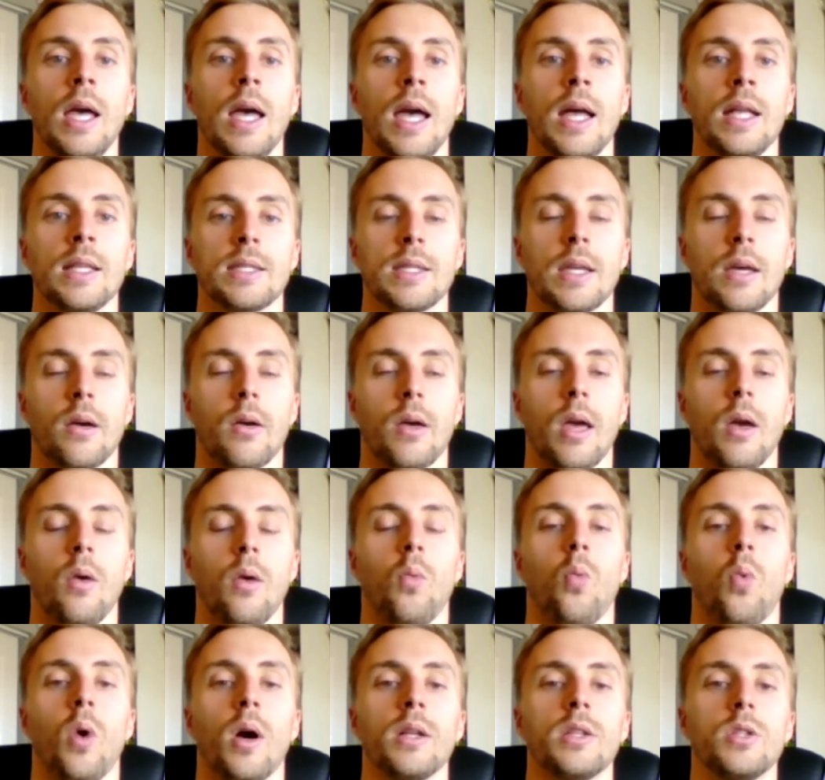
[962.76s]
and say, okay,
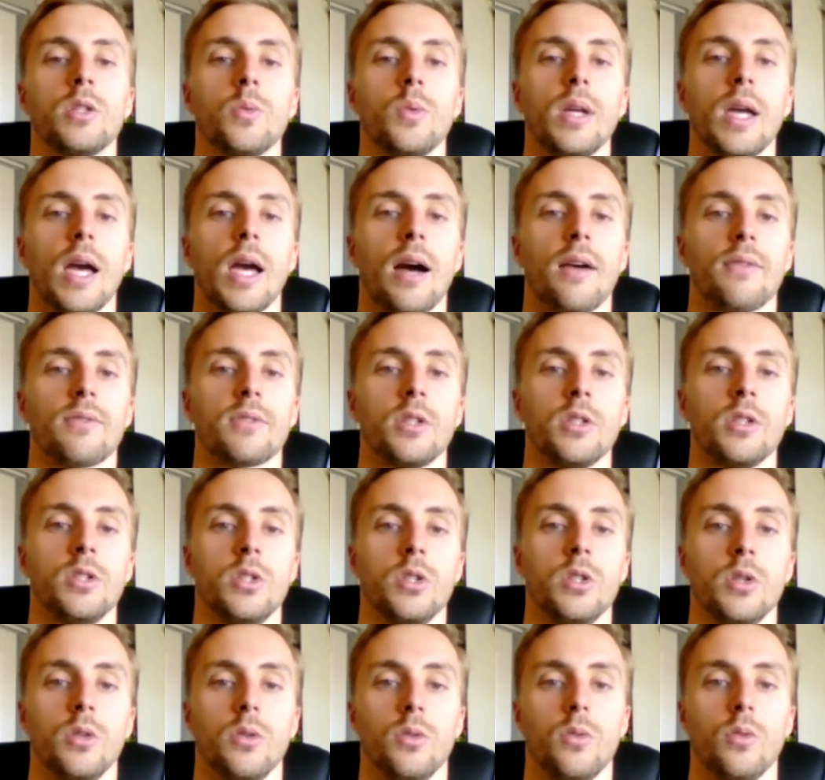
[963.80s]
what do we have to
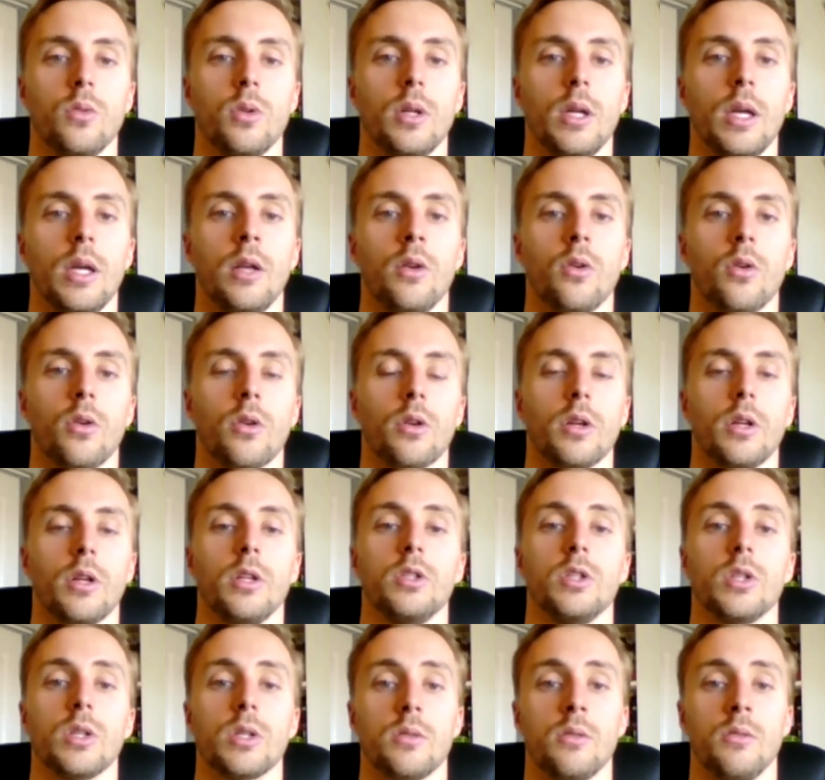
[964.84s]
do in order to
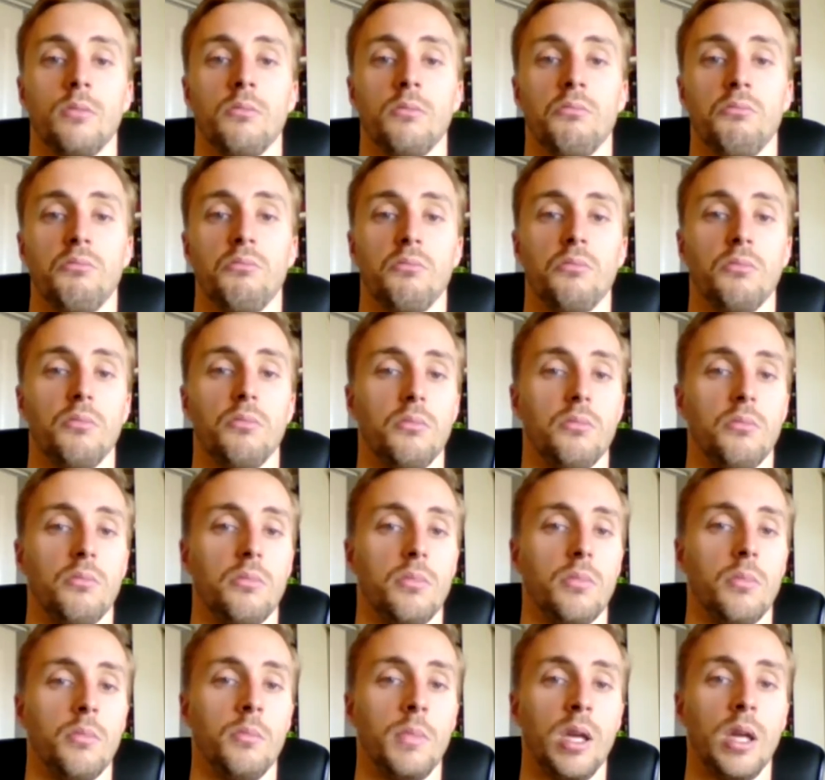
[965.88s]
just
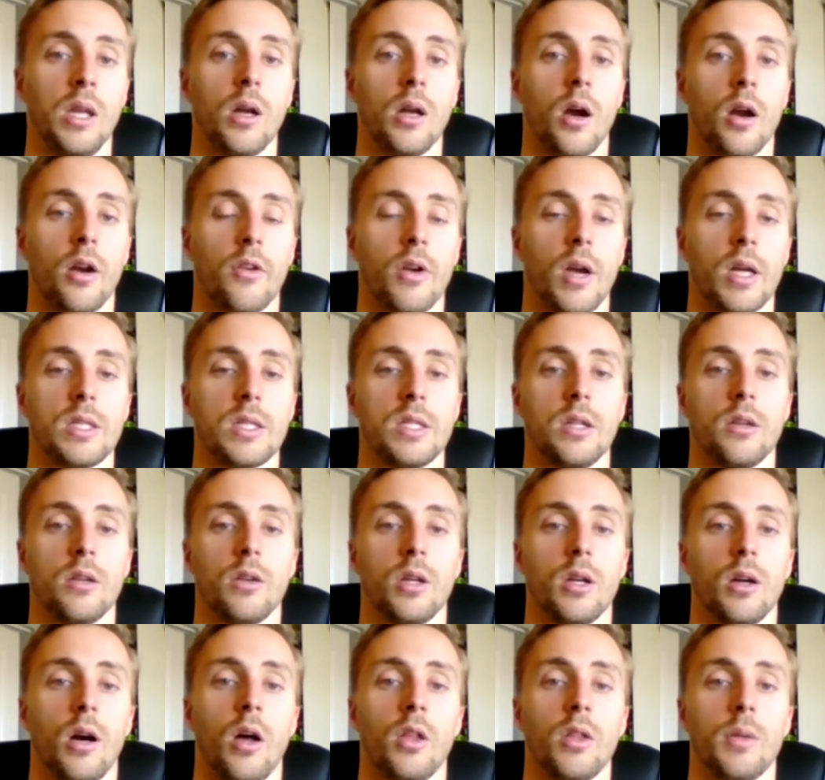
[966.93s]
meet our
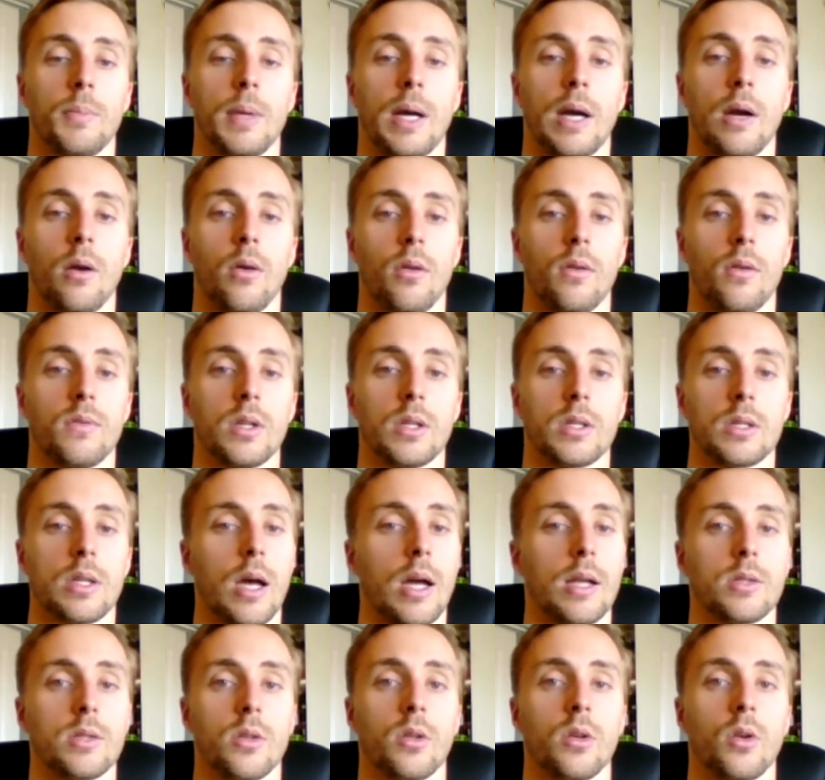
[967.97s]
criteria on the powerlifting
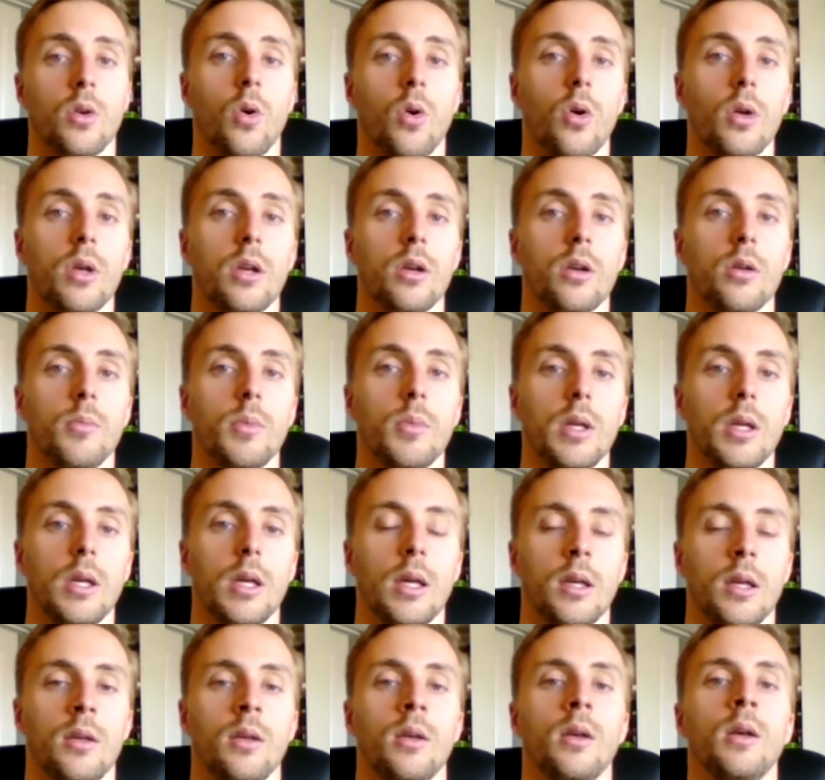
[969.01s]
side? So the goal here
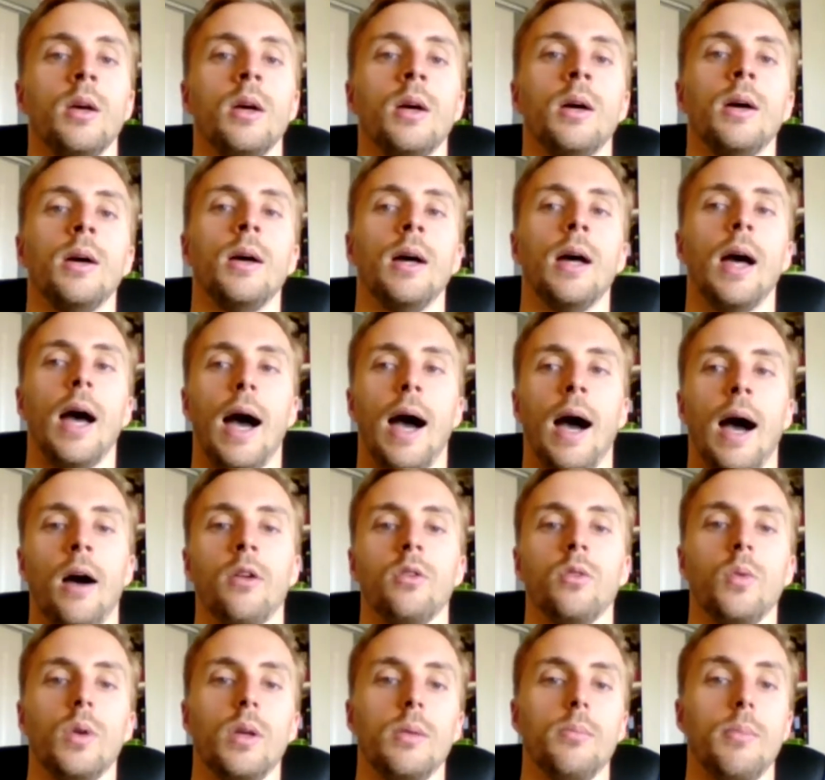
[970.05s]
being, how
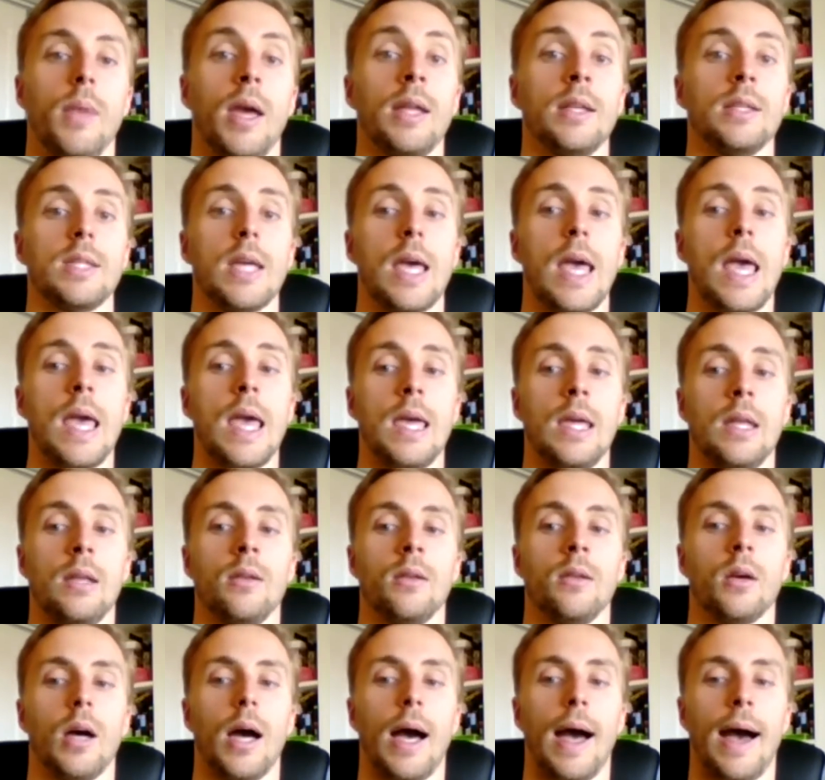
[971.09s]
do we
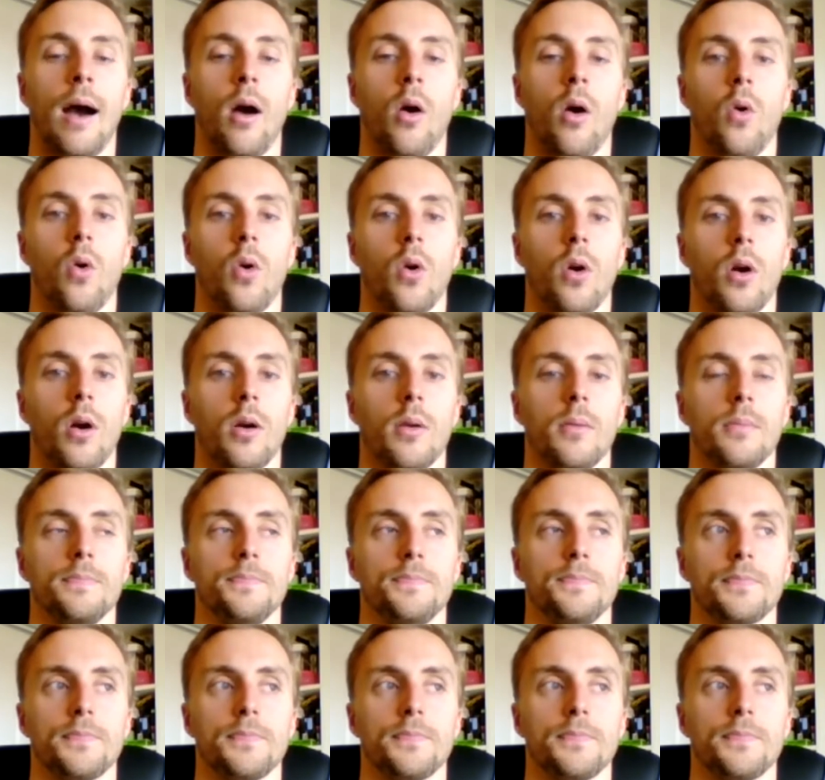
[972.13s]
maintain our